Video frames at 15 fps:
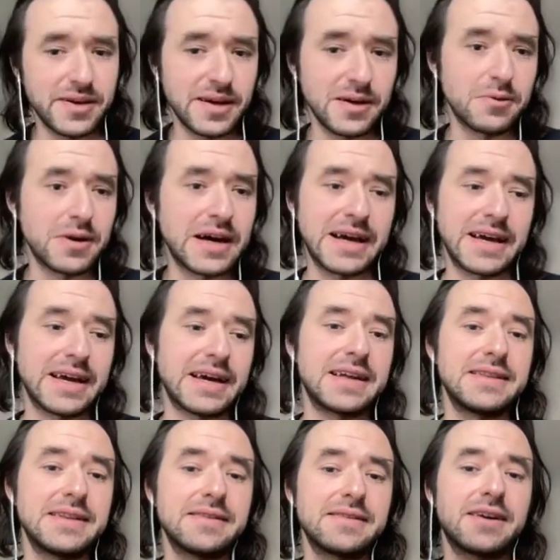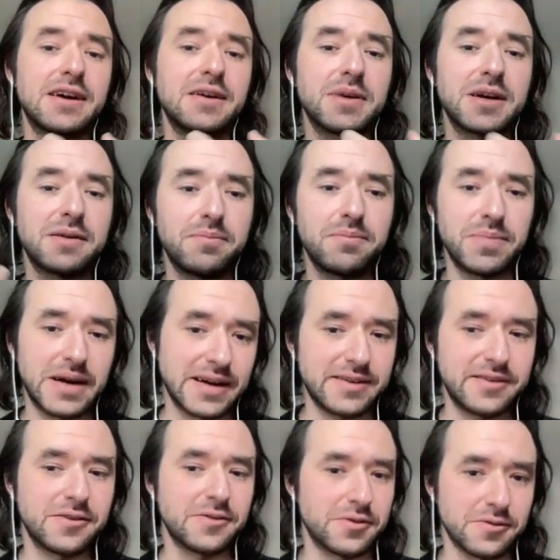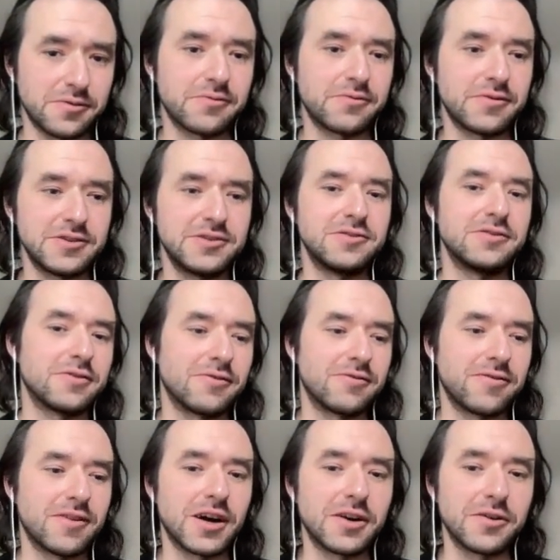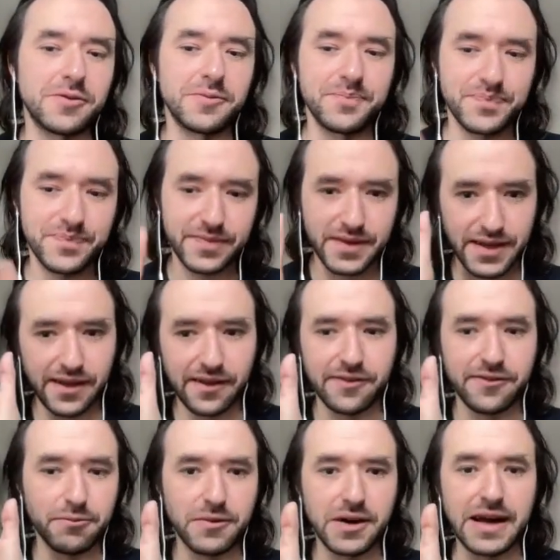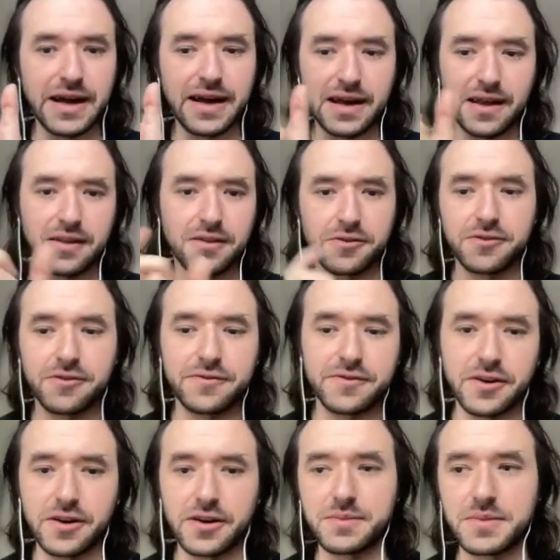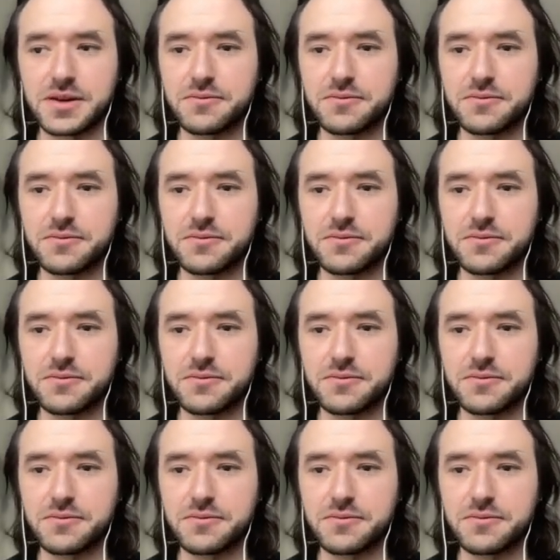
away and then coming back to your original flow is where a lot of time